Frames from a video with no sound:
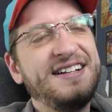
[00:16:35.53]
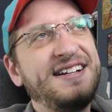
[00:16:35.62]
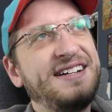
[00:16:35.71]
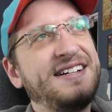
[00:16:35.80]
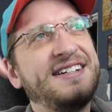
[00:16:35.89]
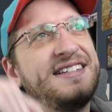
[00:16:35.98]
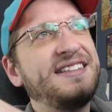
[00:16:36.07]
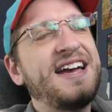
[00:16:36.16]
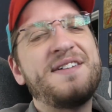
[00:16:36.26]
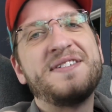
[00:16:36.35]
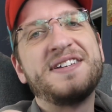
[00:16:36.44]

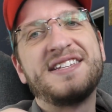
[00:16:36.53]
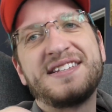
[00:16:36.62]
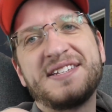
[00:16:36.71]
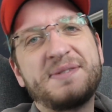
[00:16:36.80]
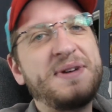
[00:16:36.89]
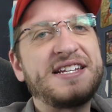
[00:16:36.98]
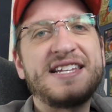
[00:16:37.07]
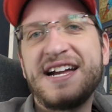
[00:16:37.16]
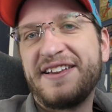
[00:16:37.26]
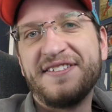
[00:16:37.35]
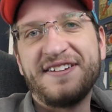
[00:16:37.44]
That was
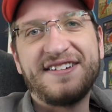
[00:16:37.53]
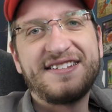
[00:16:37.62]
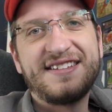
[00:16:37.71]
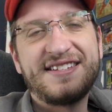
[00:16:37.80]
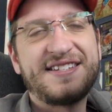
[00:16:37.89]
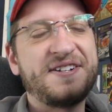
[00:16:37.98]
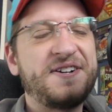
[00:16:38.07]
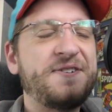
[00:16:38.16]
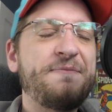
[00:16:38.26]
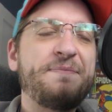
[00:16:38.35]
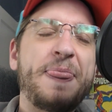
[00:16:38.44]
spectacular.
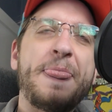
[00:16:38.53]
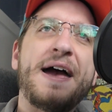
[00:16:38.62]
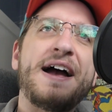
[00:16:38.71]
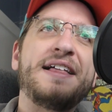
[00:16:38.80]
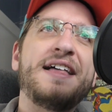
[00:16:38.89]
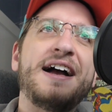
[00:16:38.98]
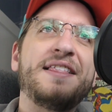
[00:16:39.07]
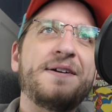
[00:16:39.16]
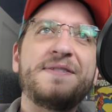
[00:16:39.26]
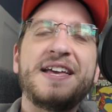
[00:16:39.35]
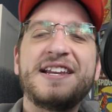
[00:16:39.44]
So I
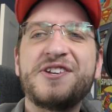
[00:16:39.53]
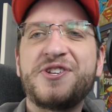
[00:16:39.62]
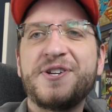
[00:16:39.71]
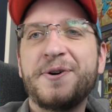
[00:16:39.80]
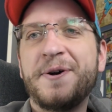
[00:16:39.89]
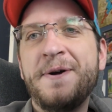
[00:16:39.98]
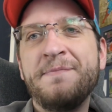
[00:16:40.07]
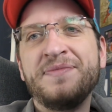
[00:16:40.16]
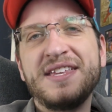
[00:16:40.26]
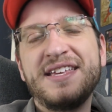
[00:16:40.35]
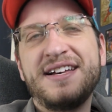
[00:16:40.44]
love that issue.
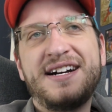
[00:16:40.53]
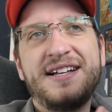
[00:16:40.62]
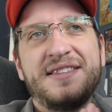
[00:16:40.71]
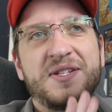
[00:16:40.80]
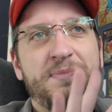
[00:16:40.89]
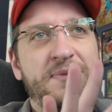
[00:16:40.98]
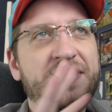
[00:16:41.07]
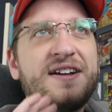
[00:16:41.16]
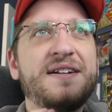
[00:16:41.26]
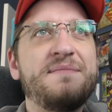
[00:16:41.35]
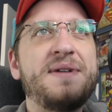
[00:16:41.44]
This
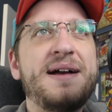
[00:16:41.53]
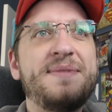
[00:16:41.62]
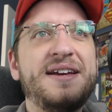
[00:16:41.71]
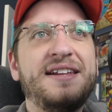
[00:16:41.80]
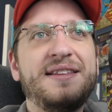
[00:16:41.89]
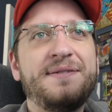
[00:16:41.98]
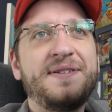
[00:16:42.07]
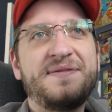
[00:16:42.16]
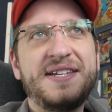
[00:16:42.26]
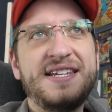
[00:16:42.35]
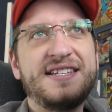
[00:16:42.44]
book, Batman in the
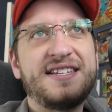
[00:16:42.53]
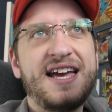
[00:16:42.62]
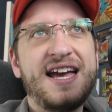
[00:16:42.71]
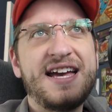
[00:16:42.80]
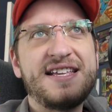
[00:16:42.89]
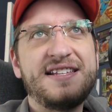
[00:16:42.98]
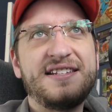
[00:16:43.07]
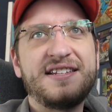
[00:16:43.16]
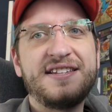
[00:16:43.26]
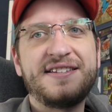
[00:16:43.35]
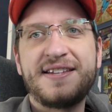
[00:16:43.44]
50s, has
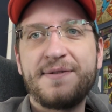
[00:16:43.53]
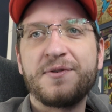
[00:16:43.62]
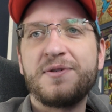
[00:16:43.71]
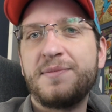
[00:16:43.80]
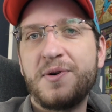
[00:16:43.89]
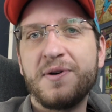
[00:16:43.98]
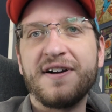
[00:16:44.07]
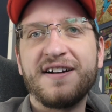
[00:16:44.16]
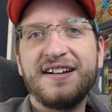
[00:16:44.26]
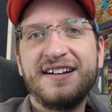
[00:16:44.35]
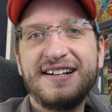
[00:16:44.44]
several
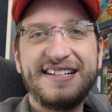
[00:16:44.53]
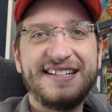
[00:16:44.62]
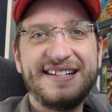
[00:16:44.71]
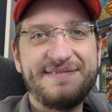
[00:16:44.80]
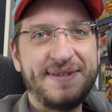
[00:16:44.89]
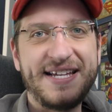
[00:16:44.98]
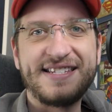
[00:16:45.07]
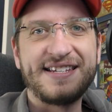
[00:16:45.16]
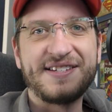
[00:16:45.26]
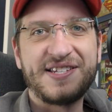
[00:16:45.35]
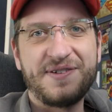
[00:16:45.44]
more
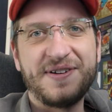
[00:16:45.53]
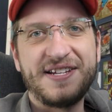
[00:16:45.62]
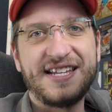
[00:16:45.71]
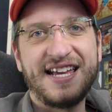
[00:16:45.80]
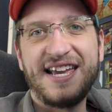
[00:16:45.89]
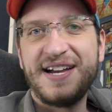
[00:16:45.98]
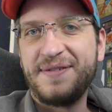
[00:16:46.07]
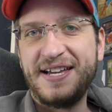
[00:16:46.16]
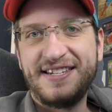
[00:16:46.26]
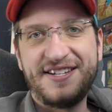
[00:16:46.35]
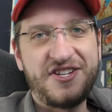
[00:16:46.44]
amazing stories I can't
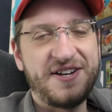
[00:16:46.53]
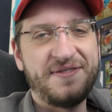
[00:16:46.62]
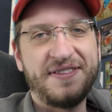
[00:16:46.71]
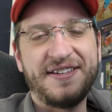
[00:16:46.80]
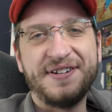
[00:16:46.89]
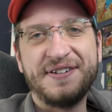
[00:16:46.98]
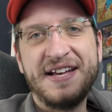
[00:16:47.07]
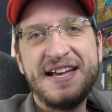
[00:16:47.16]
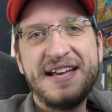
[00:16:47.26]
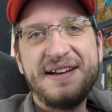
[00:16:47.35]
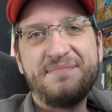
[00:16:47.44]
wait to share with you.
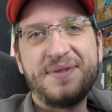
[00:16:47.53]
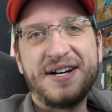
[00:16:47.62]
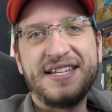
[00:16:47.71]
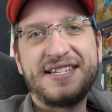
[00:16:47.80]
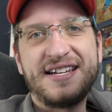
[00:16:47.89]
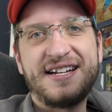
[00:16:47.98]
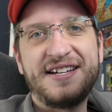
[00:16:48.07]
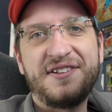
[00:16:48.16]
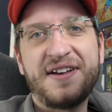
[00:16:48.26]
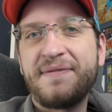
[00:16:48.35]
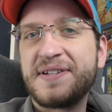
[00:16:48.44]
But
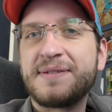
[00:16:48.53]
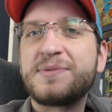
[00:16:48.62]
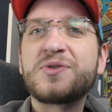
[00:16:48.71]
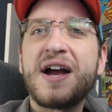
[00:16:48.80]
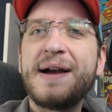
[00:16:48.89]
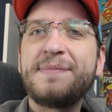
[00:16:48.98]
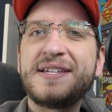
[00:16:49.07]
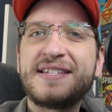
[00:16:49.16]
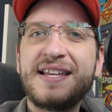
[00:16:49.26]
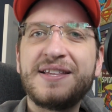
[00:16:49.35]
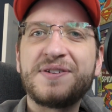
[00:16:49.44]
you'll have to subscribe to
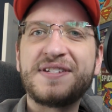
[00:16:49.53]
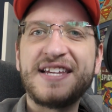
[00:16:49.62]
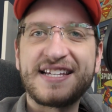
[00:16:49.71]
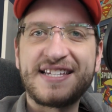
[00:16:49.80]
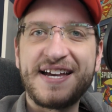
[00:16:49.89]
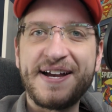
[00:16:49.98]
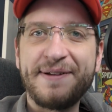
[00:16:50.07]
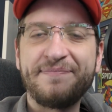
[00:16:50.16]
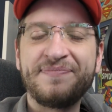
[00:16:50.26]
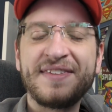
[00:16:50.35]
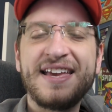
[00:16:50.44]
see those next
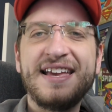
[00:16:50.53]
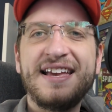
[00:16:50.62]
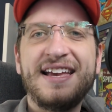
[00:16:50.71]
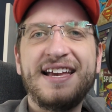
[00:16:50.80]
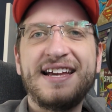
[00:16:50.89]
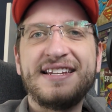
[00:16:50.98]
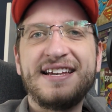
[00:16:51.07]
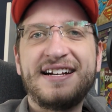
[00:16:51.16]
time. And